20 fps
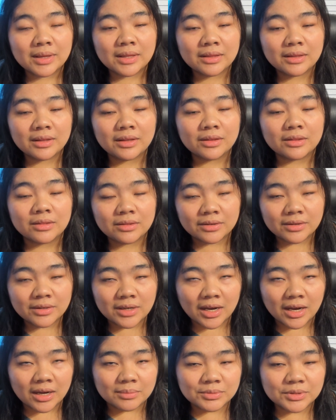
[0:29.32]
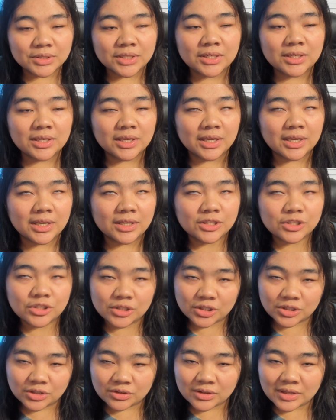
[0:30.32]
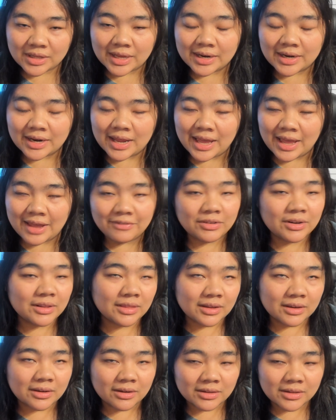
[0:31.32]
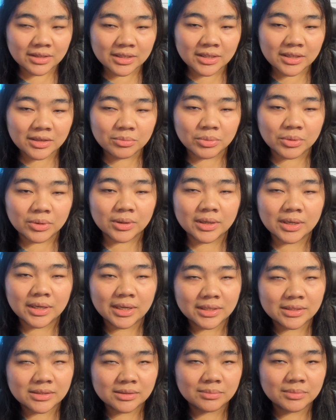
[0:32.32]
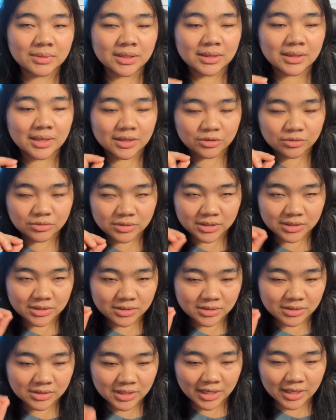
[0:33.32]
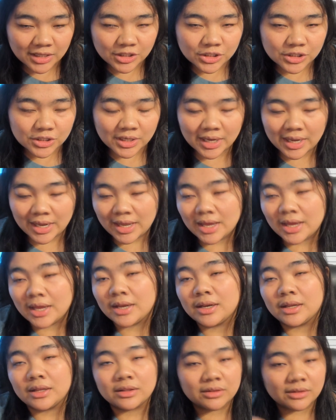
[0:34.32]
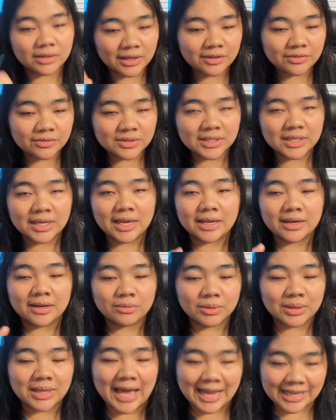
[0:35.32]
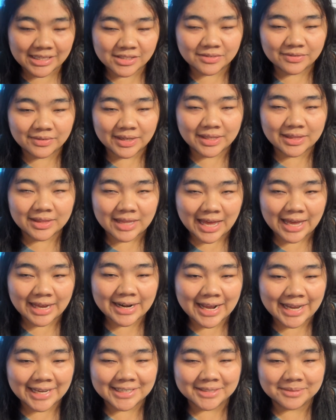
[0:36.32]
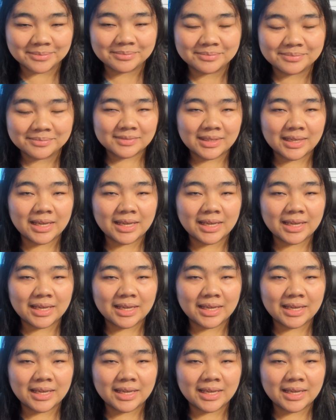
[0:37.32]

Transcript: The third option is that everything on the keyboard is something that you just touch and lift and it will activate that item,